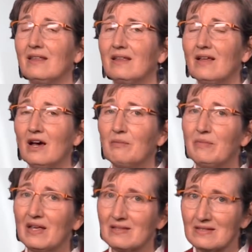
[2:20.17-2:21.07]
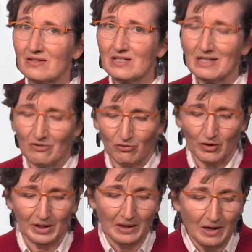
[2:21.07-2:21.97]
That's still a tough
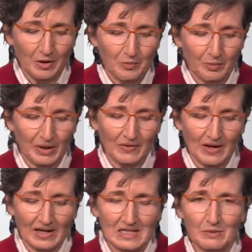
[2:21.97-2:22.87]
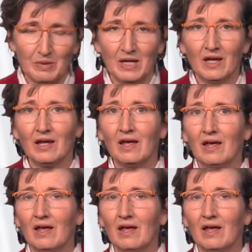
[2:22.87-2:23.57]
one, but the idea being,